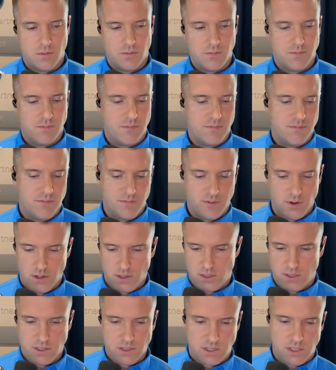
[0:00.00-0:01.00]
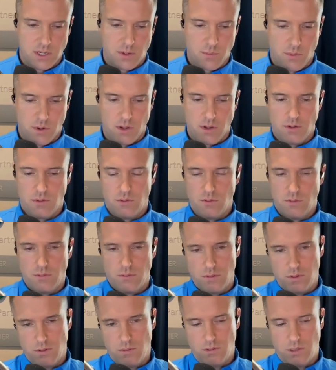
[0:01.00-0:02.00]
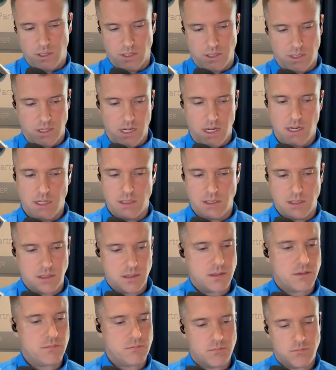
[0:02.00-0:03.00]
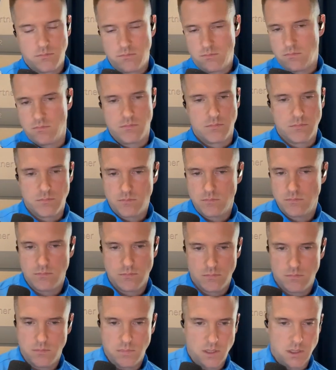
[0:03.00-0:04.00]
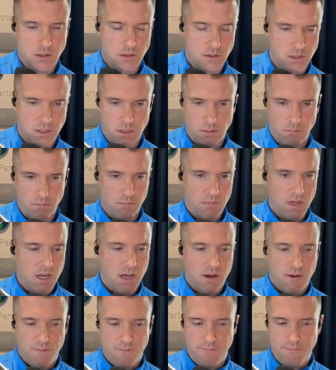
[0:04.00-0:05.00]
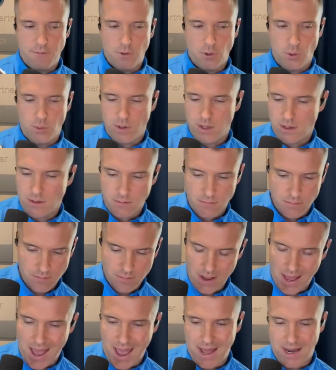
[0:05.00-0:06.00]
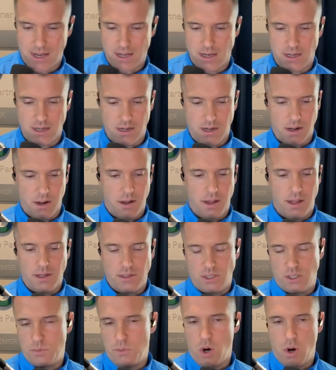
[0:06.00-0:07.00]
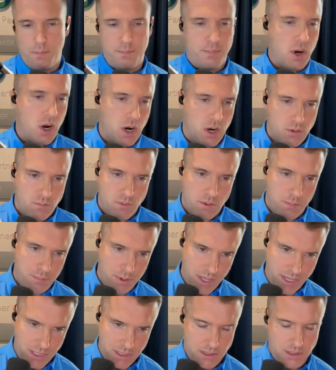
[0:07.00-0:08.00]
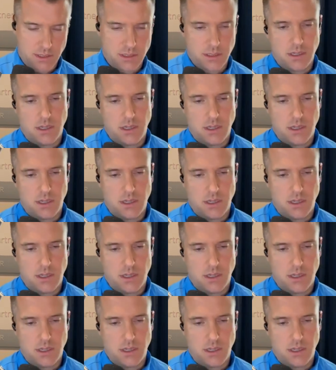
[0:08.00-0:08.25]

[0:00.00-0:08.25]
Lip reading: versus someone who just needs some fluid added and a small part replaced.